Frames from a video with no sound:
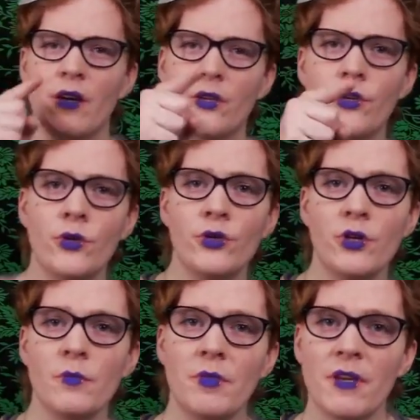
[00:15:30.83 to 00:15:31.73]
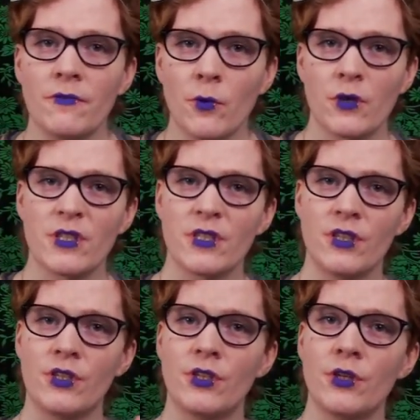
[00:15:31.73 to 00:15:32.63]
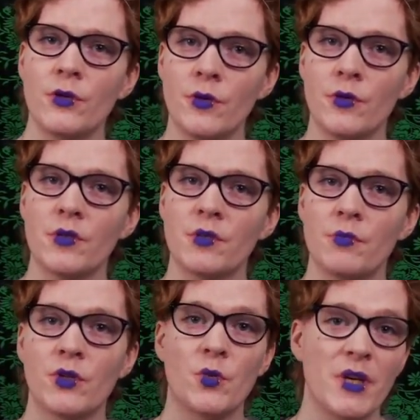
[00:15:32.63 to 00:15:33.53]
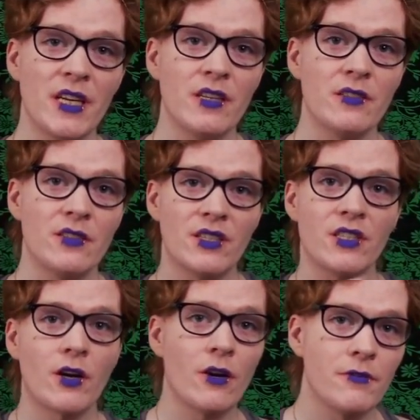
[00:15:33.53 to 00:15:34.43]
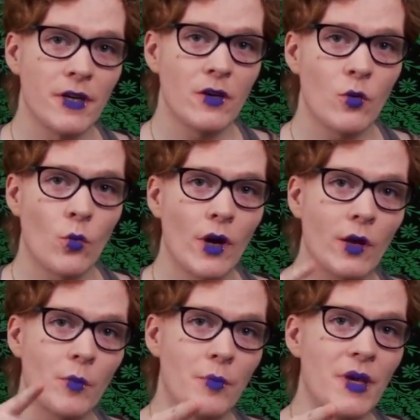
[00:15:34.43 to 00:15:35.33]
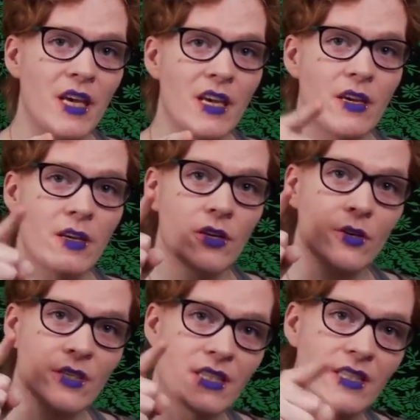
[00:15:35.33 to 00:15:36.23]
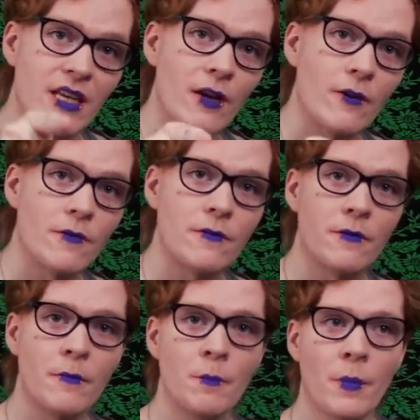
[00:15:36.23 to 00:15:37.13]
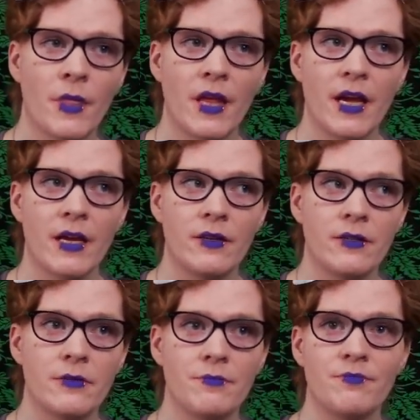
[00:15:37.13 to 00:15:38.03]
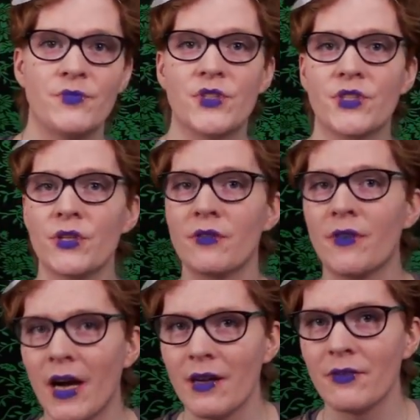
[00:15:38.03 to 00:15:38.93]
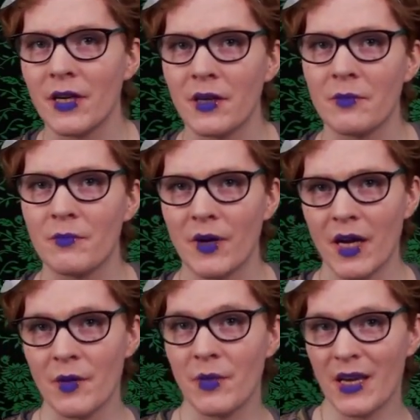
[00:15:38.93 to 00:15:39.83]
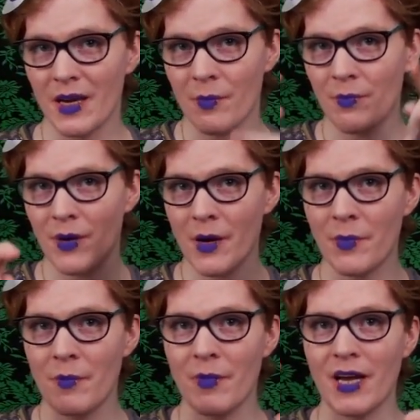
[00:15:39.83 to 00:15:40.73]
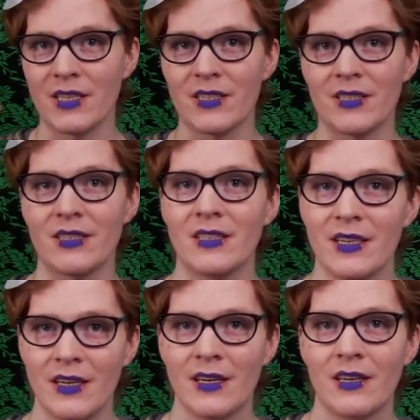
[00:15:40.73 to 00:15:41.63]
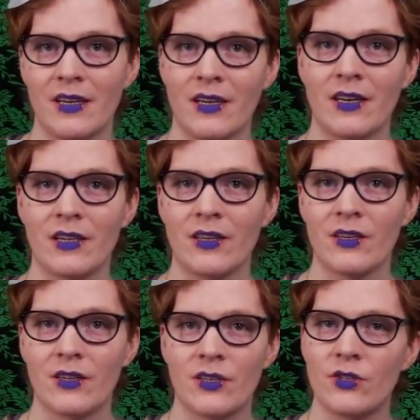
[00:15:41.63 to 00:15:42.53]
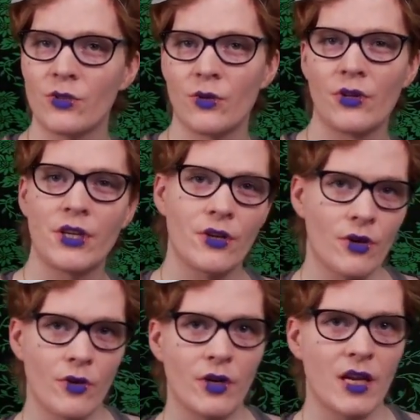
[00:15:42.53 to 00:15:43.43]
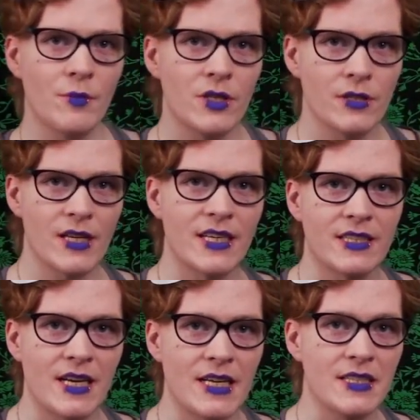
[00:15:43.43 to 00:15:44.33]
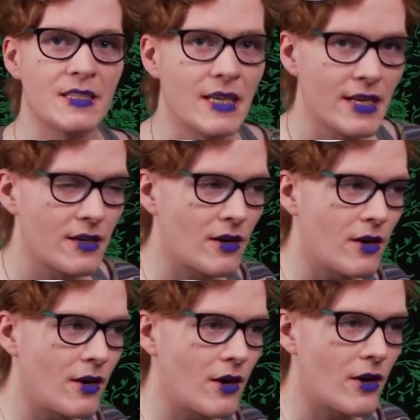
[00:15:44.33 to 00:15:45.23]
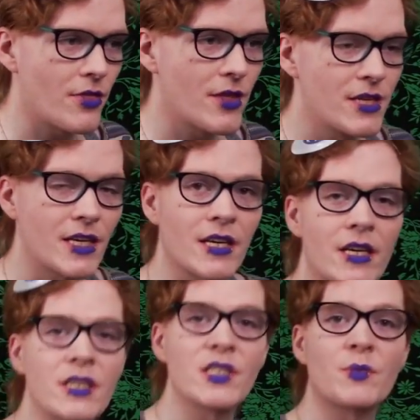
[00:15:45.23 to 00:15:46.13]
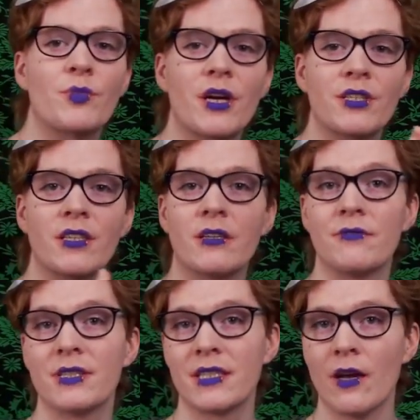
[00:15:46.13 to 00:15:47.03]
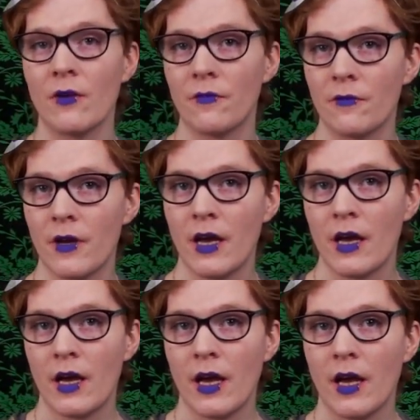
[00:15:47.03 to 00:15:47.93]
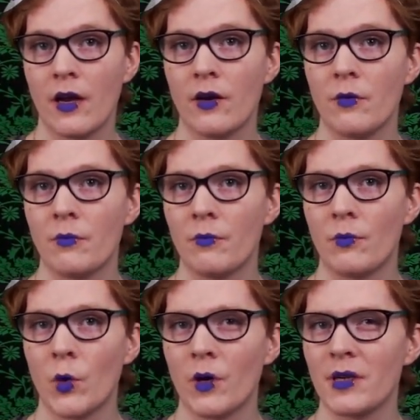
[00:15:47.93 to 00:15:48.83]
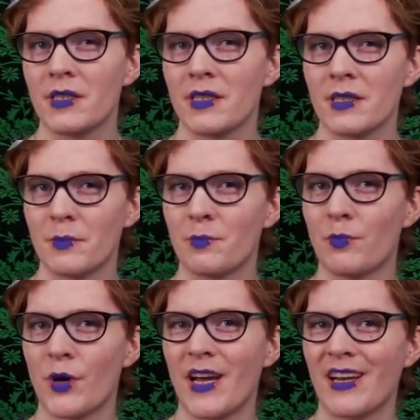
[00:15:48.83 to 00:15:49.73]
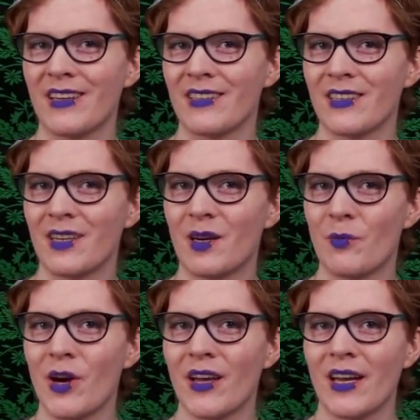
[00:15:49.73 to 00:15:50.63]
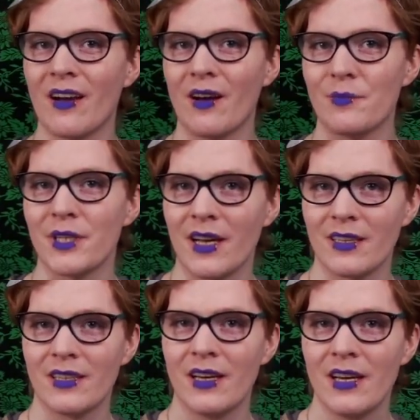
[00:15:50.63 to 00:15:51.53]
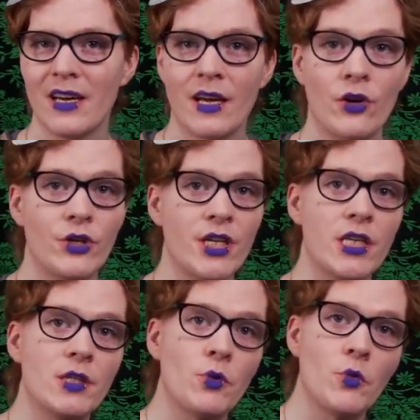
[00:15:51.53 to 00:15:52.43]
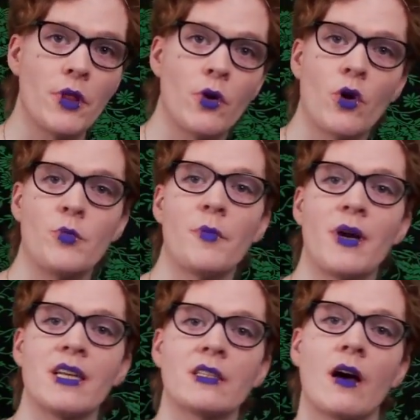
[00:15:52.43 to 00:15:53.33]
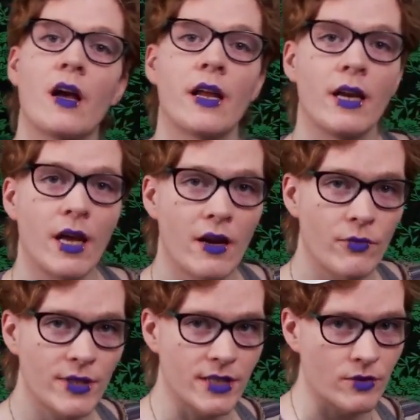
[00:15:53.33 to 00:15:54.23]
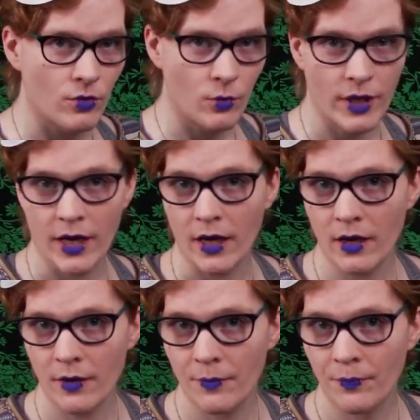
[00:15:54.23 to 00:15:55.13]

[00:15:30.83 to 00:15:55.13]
You shouldn't be forced to choose between starving while being yourself and surviving by being a puppet master, uh, controlling your own image less as an authentic expression of self and more as a brand, a marketing object interchangeable with a corporate mascot in every single way.